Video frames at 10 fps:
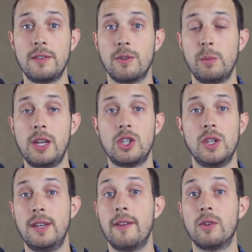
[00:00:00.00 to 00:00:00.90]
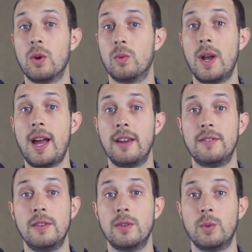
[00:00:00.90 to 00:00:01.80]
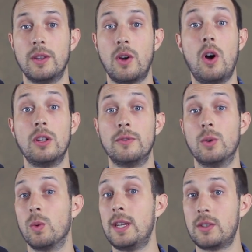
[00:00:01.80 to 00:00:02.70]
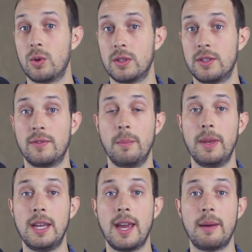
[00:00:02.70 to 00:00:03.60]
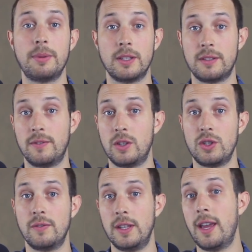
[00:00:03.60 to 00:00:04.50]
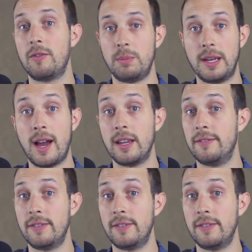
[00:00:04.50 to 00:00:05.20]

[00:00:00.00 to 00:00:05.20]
information never arrived, even with all of the resources of the Minneapolis division of the FBI